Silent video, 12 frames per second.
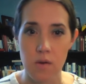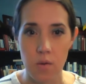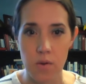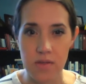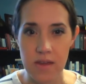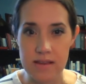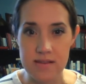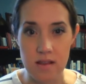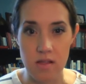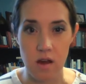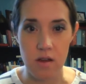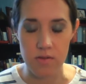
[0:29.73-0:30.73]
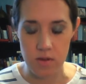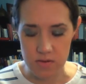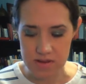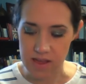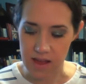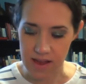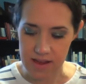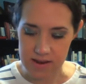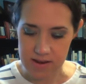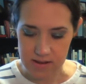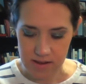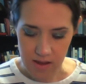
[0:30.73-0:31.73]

or things along those lines